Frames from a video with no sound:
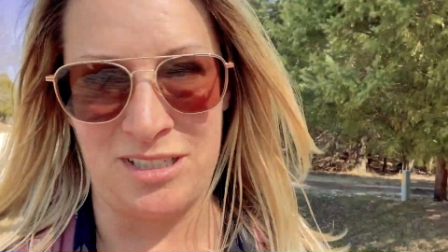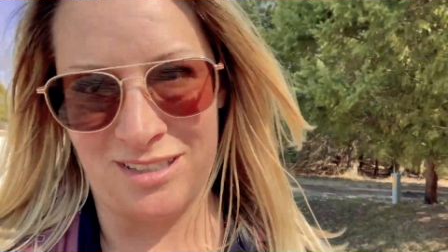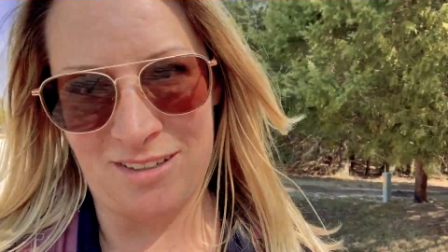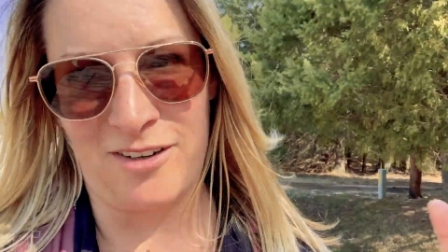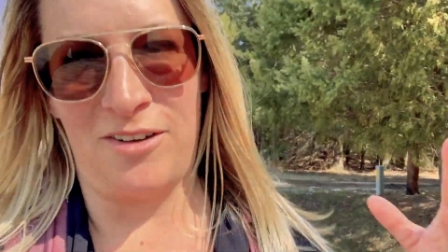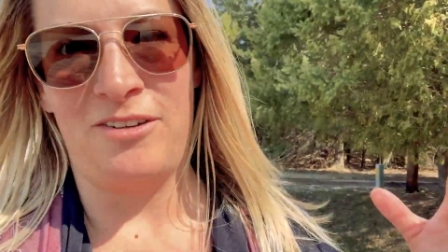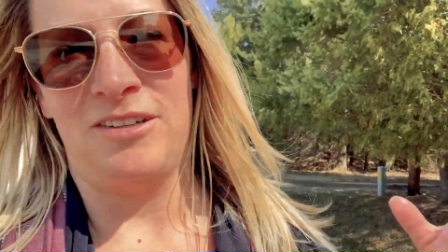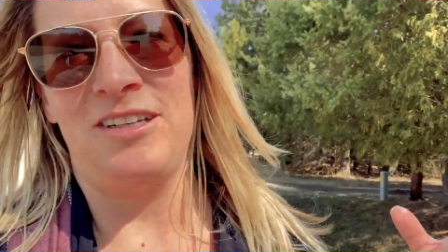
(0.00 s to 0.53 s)
It's
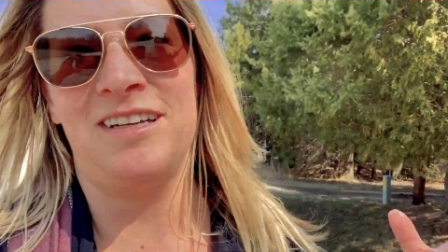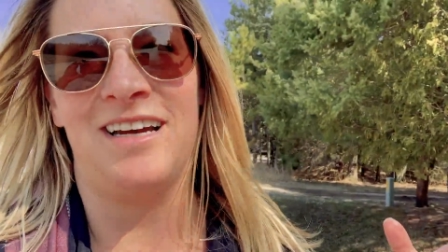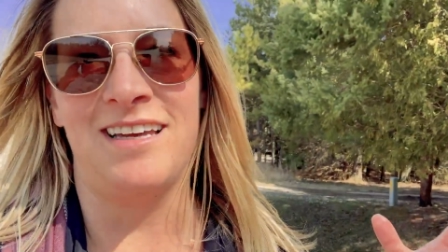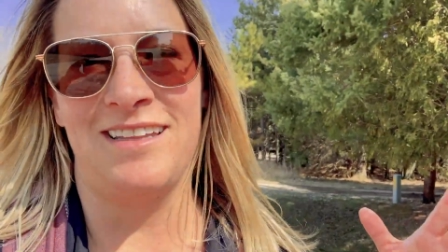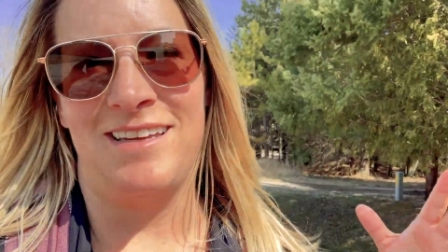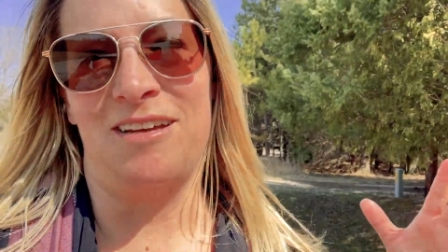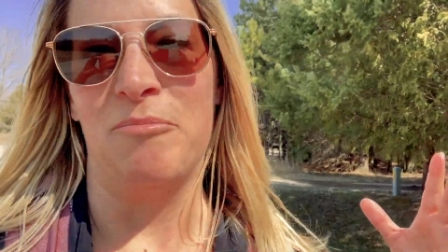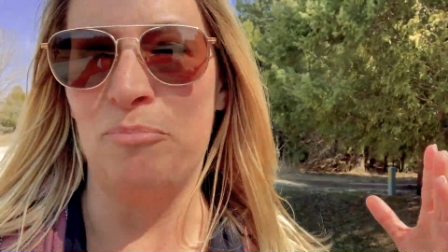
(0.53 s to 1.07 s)
called, I
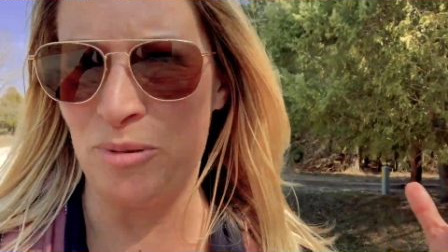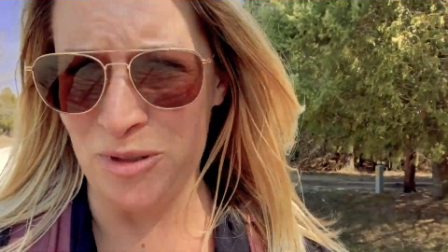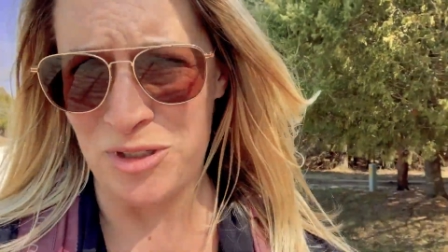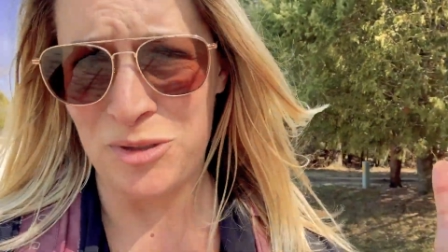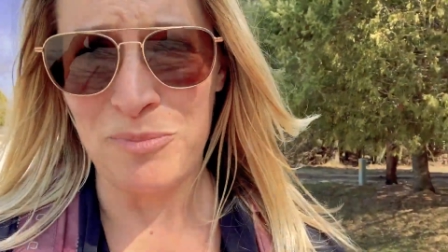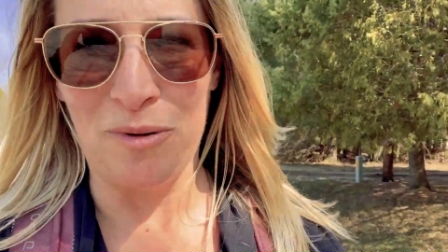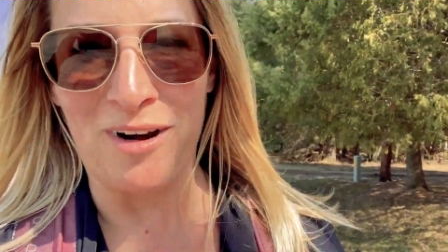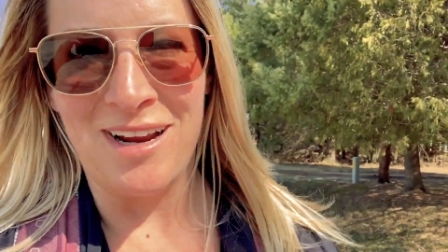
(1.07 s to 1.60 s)
think, a
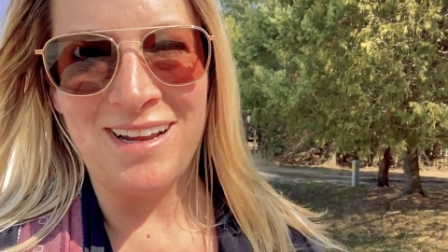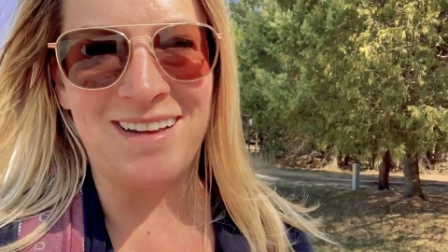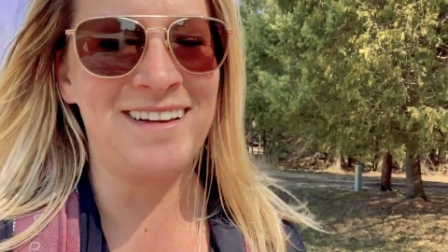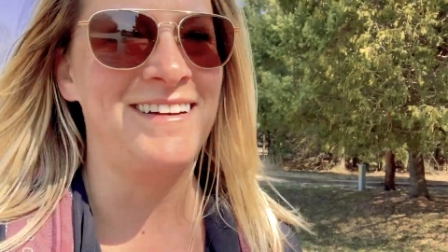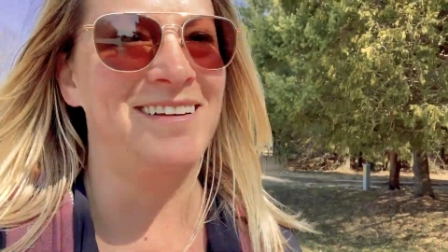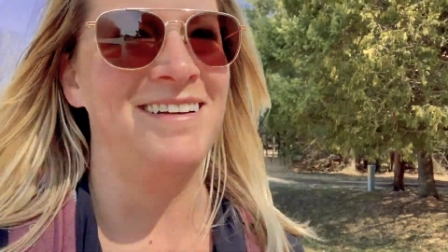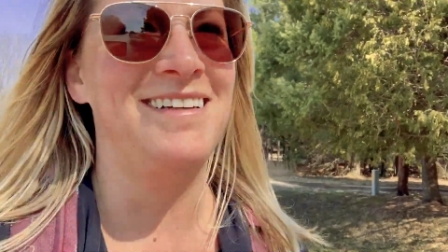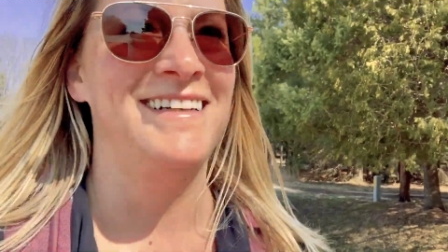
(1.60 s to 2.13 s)
bush break,
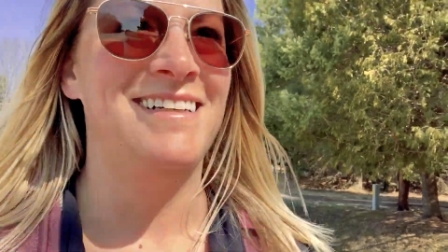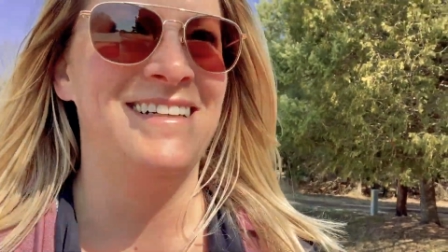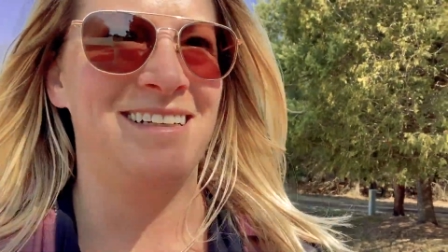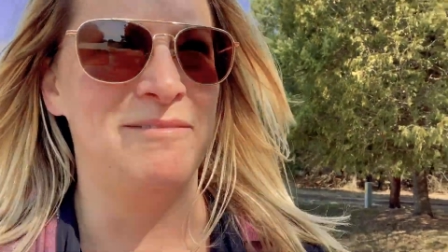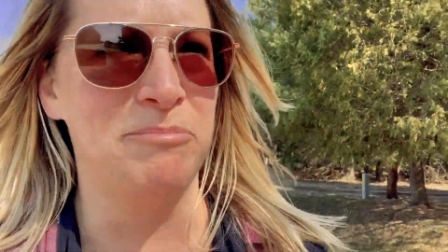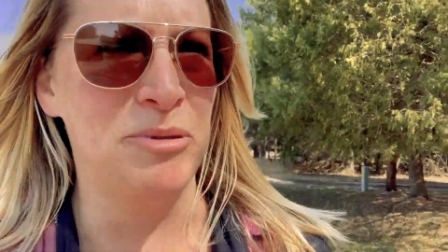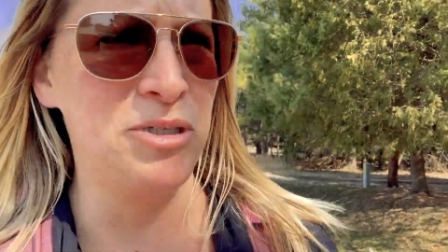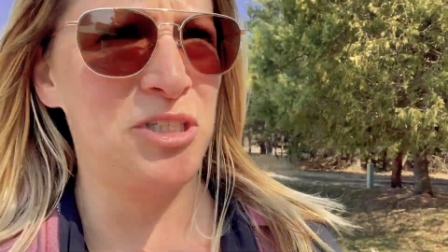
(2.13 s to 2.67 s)

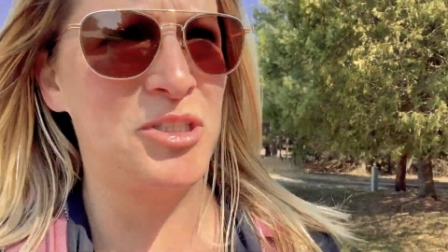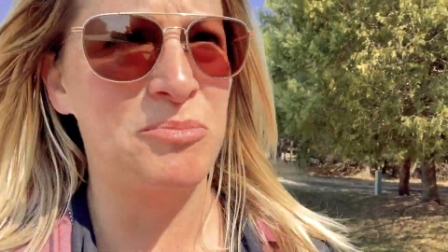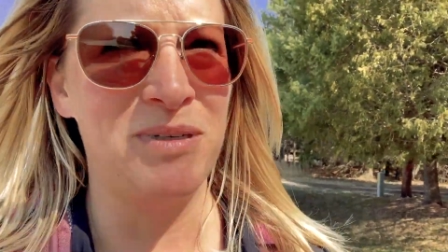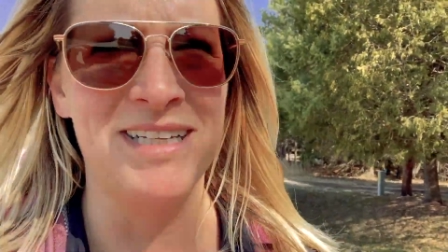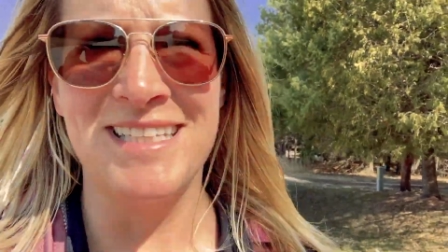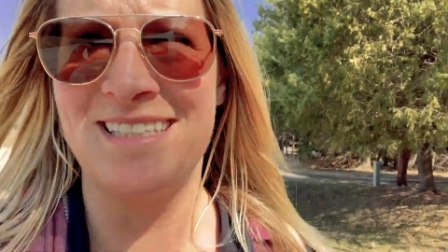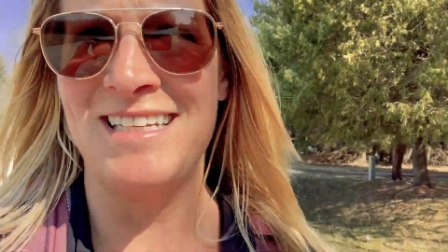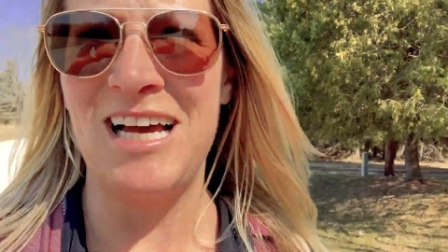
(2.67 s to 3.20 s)
bush
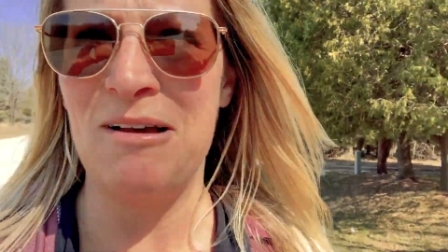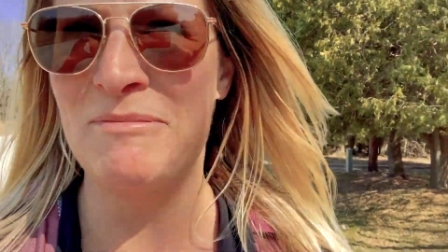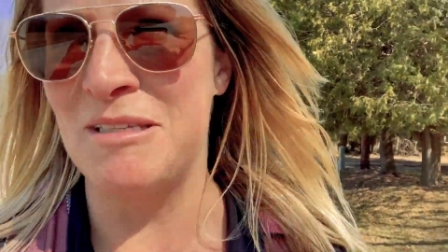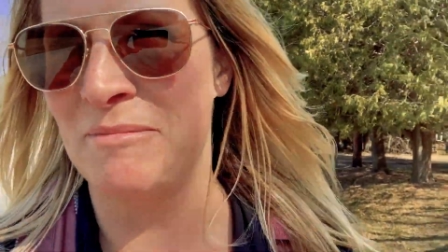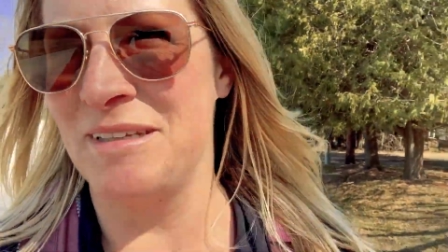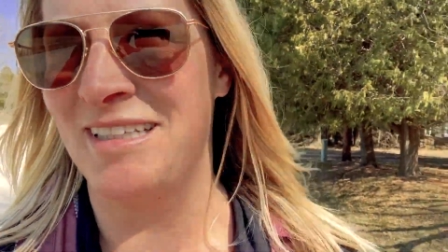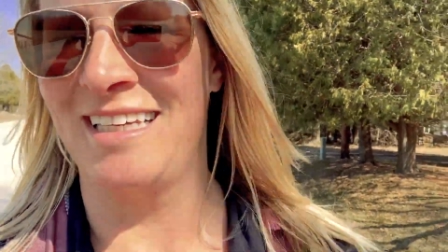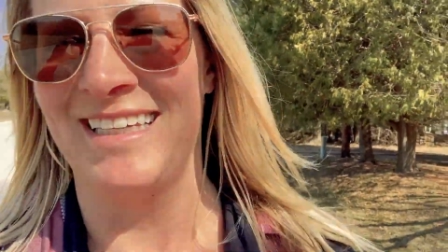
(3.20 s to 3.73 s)
pit stop,
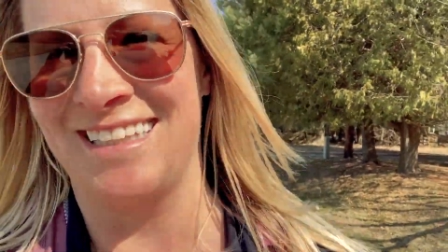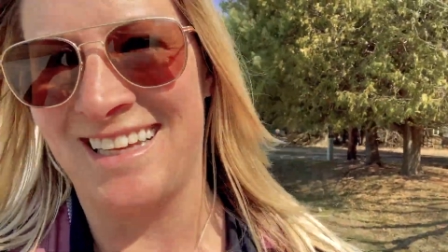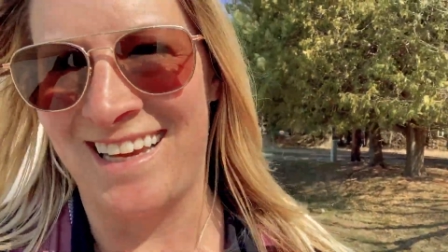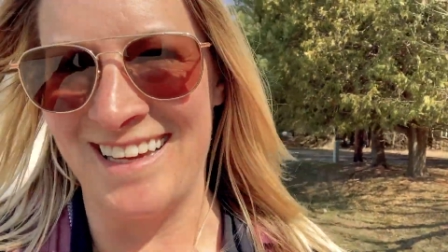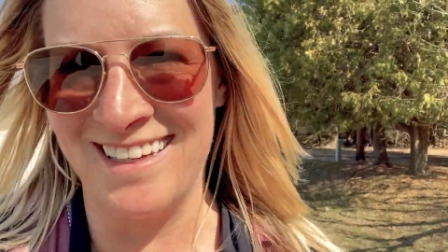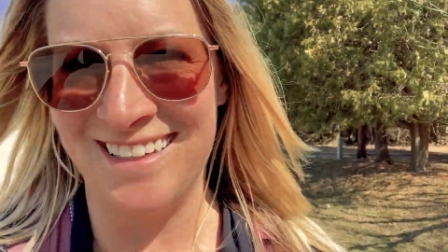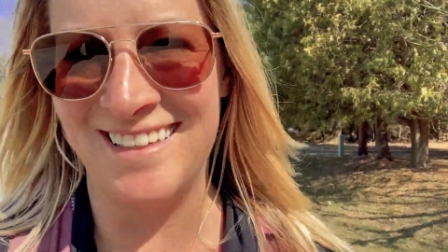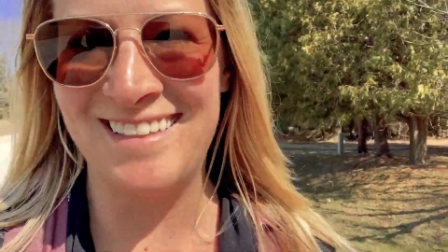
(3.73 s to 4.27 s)
something like
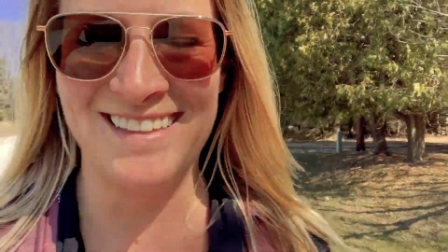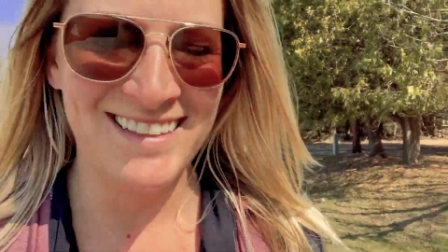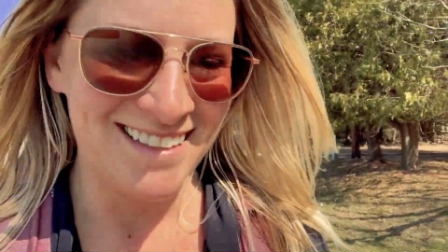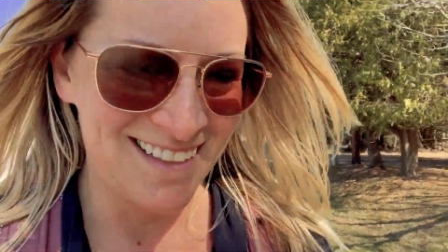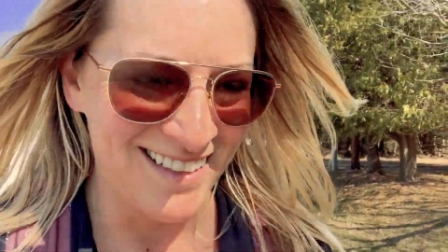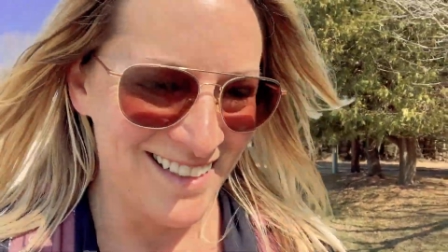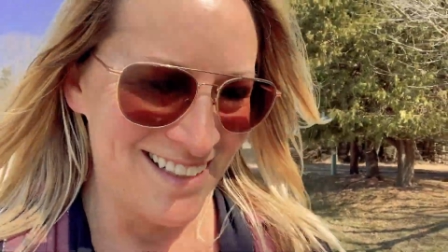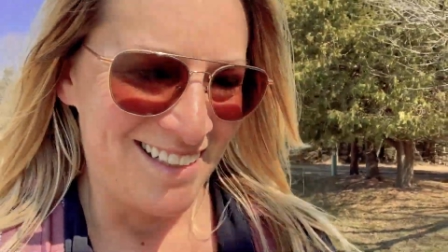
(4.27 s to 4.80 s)
that.
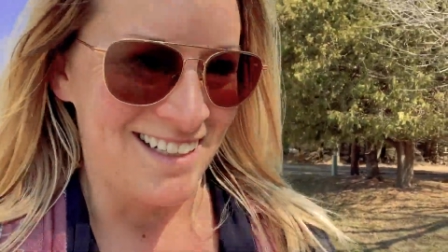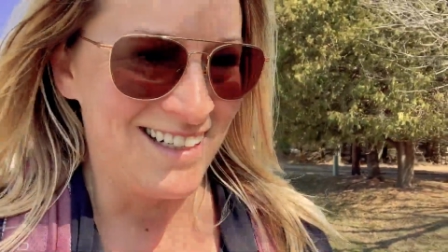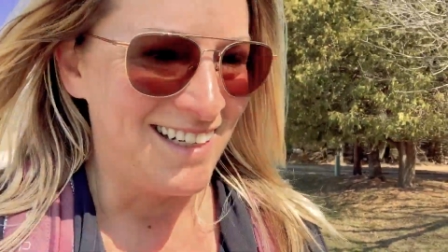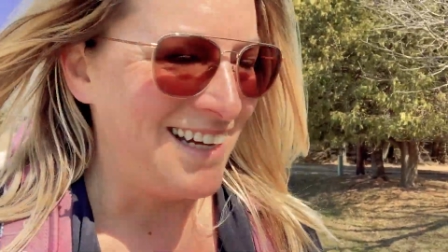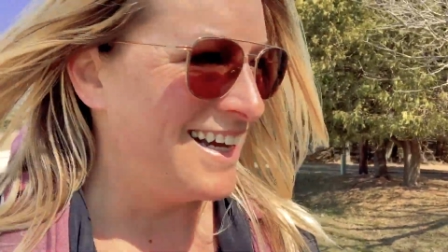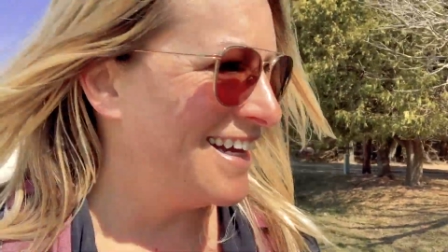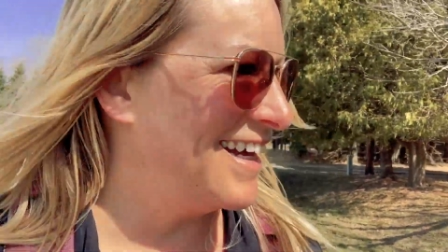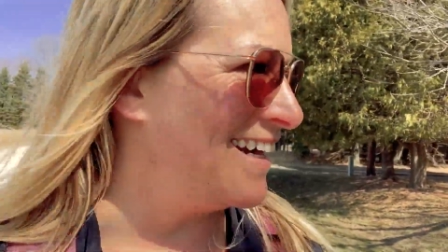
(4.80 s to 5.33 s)

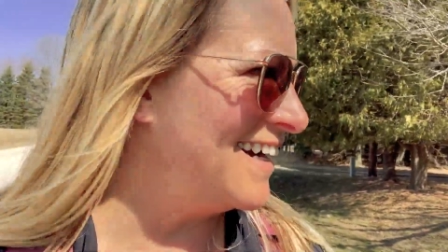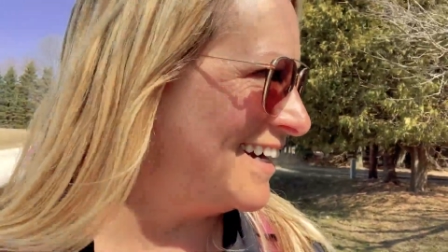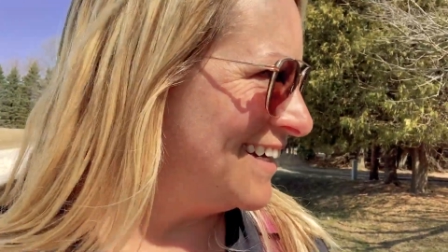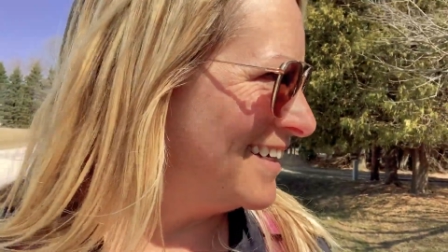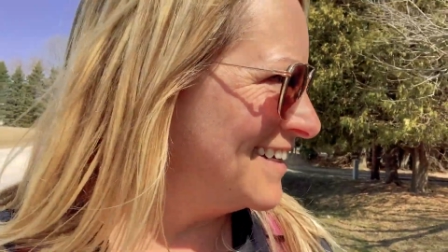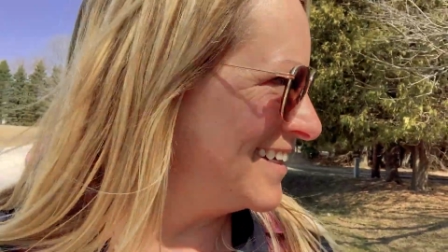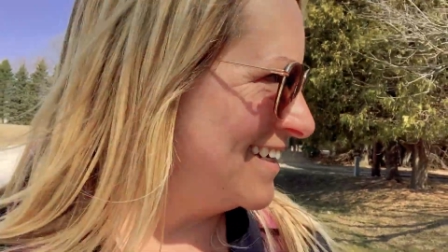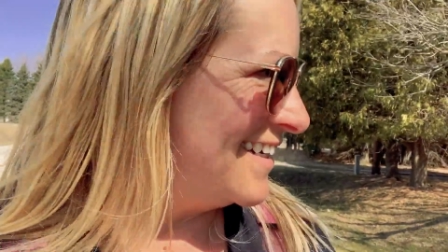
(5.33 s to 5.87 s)

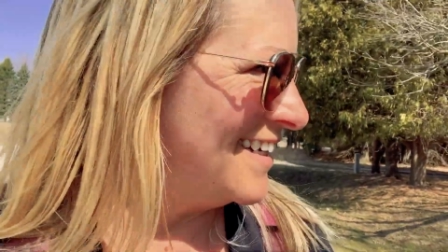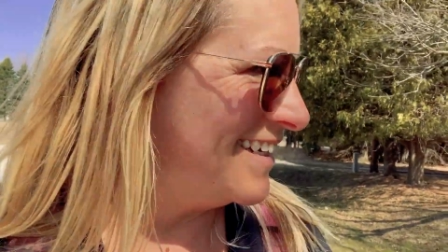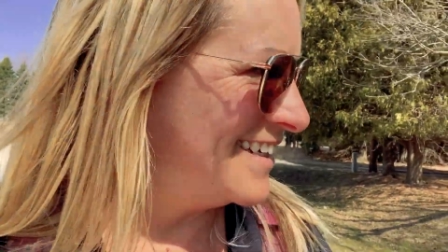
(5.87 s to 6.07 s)
And uh,